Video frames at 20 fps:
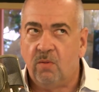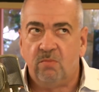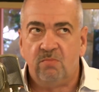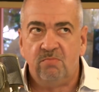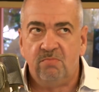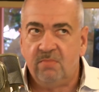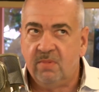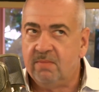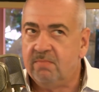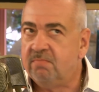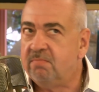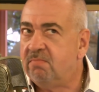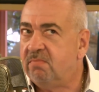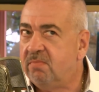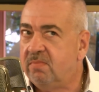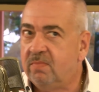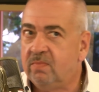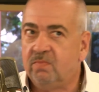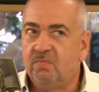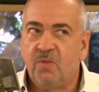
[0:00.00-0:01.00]

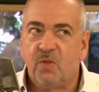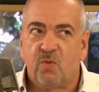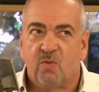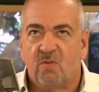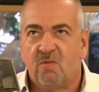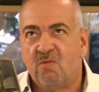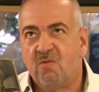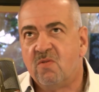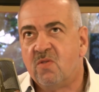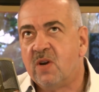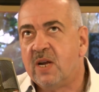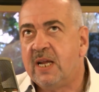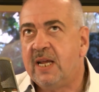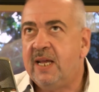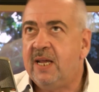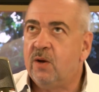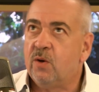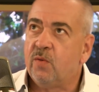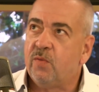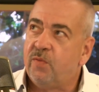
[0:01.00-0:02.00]

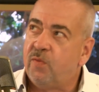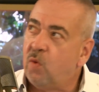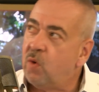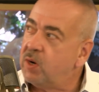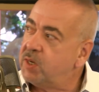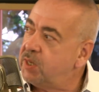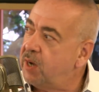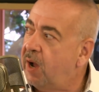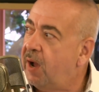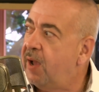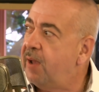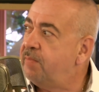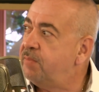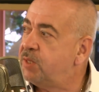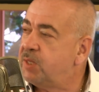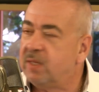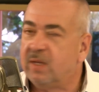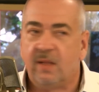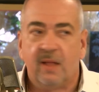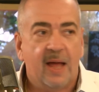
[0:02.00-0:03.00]
3 or 4
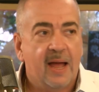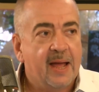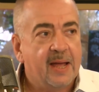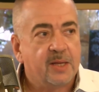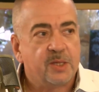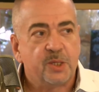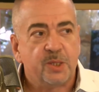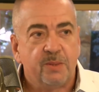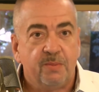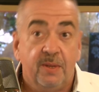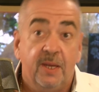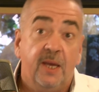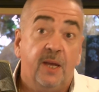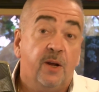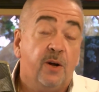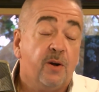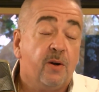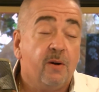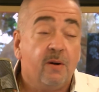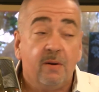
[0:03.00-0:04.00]
times in the last
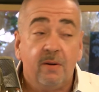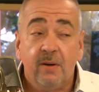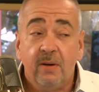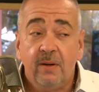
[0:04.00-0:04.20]
year,